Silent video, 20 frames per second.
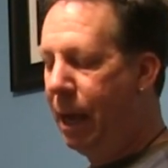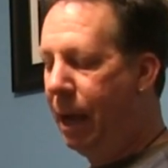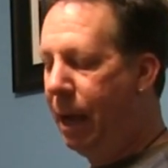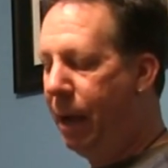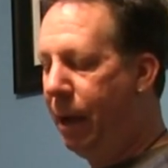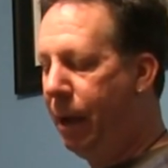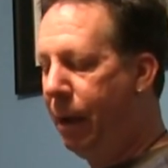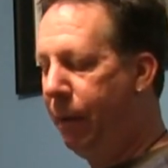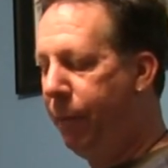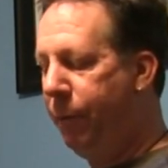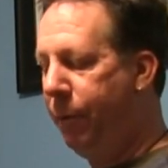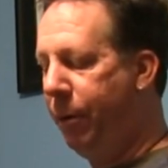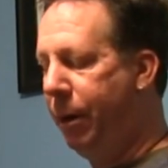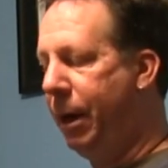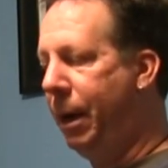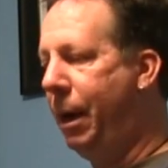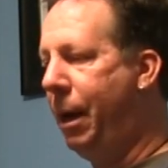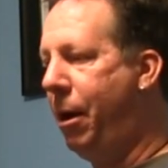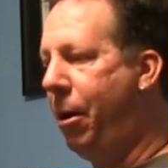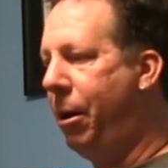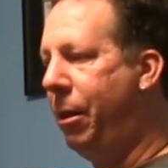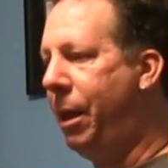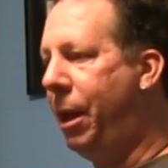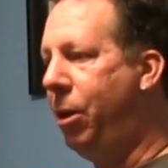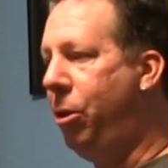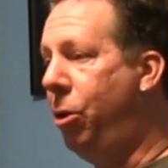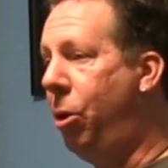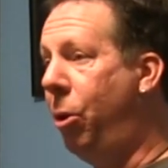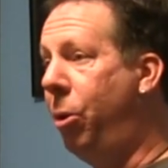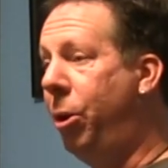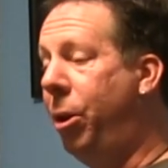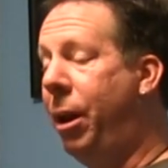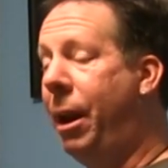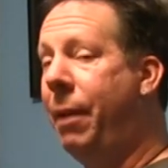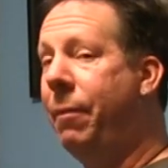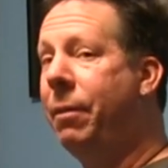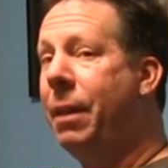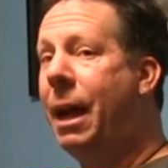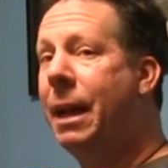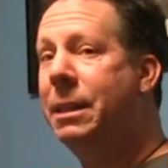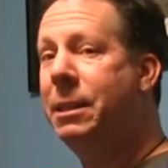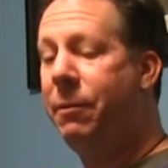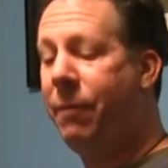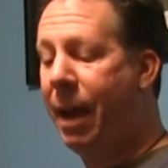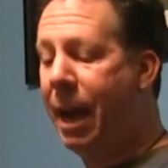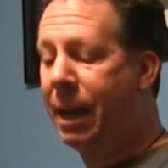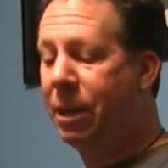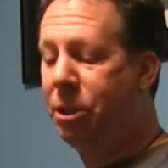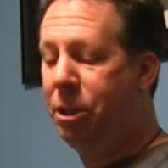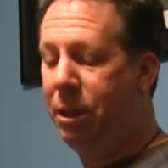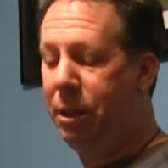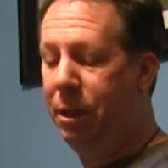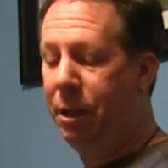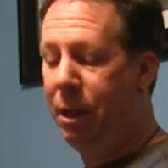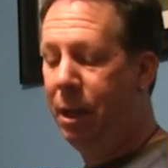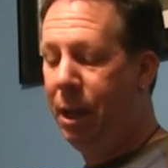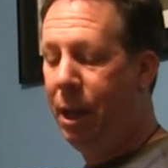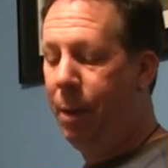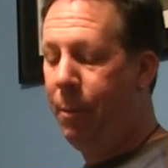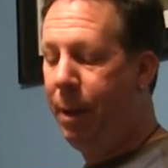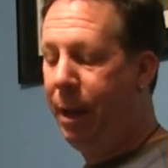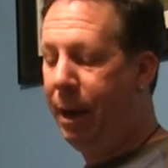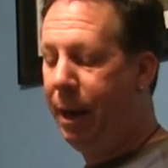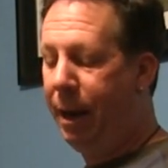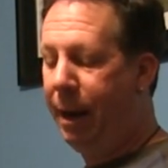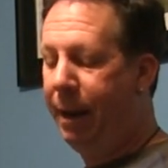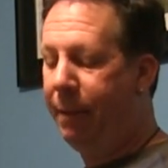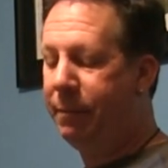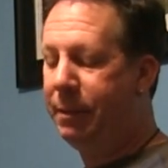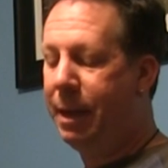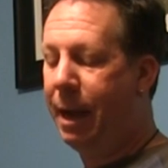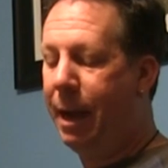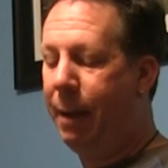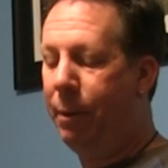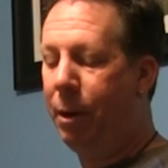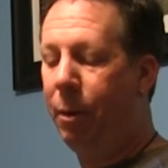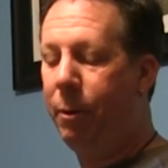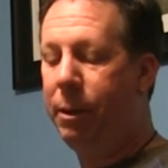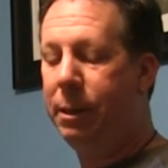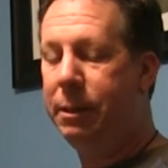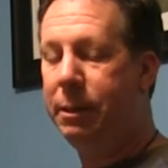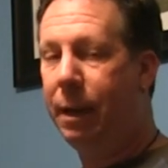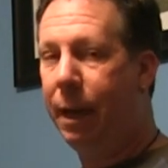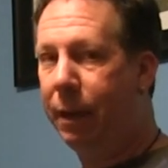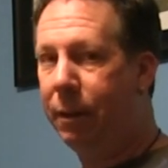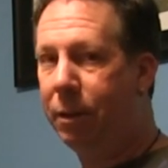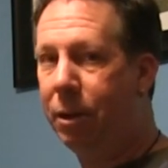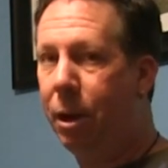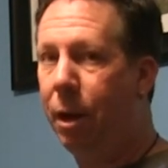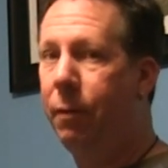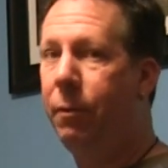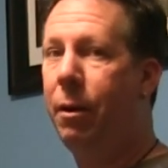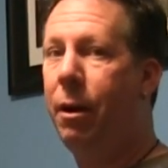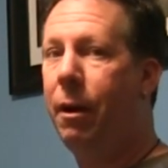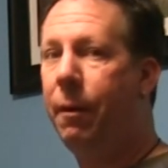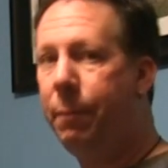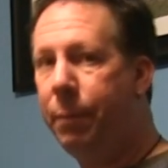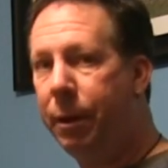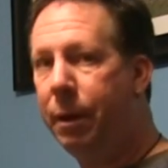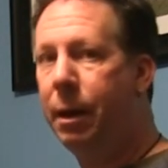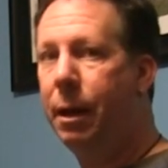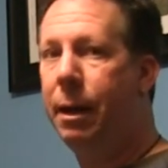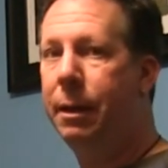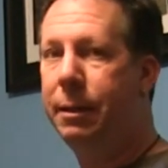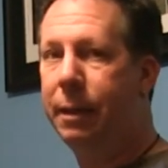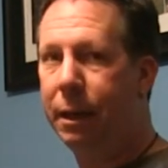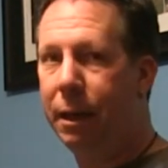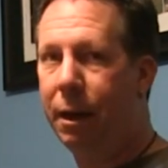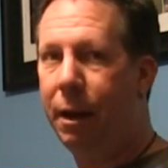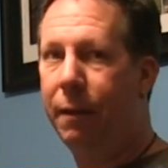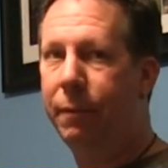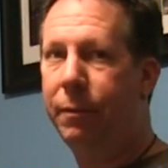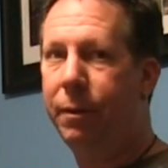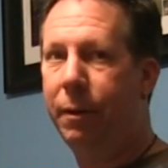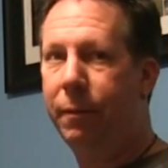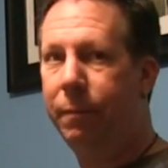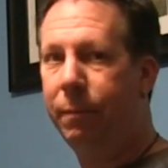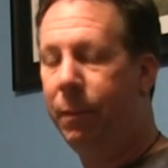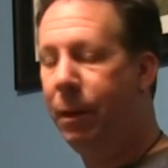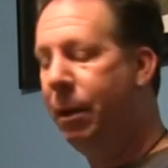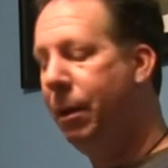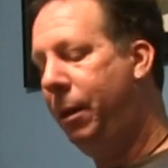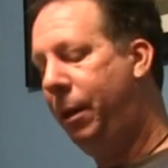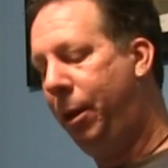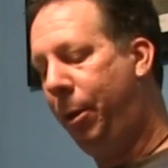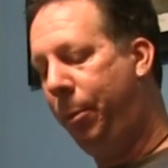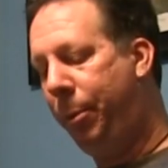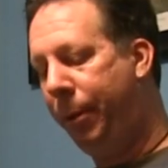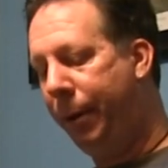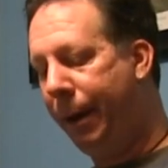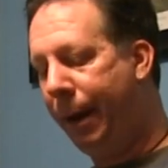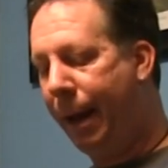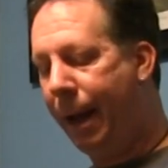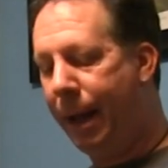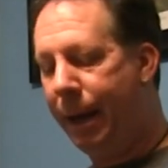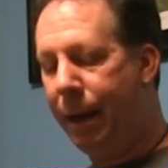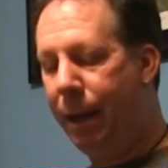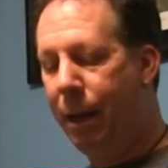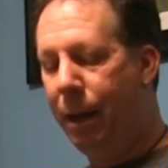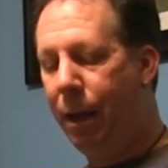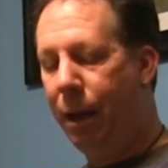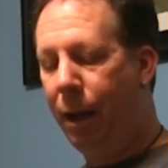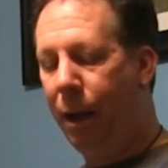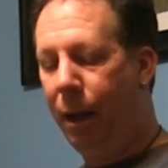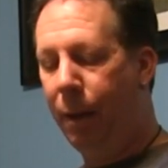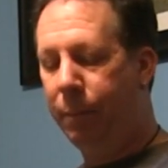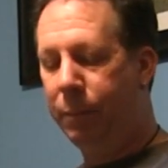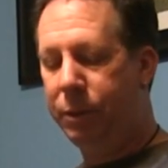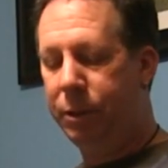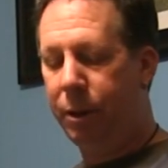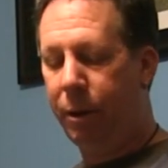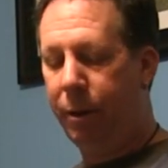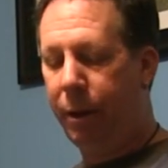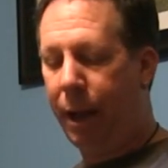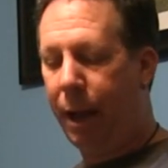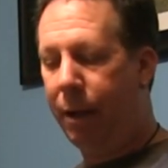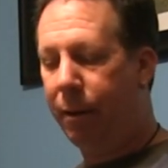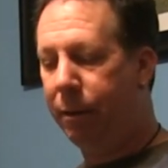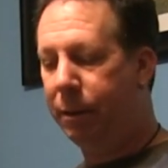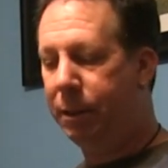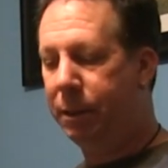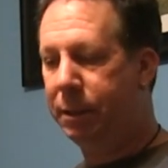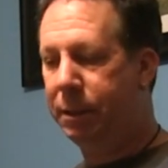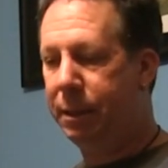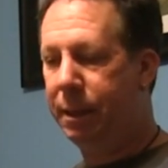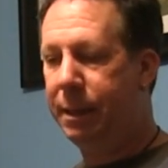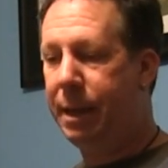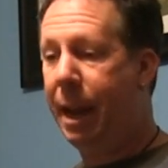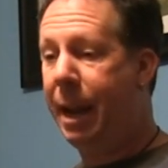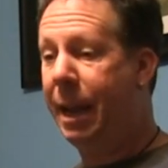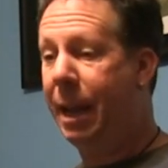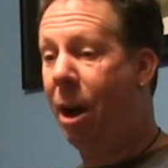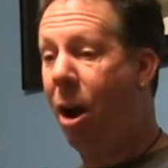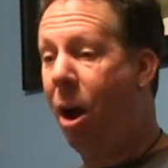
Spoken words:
If you're in an area that you know you're going to have lots of action, you may not have time to always take the cover off, put it on, take it off, put it on. So I'll just take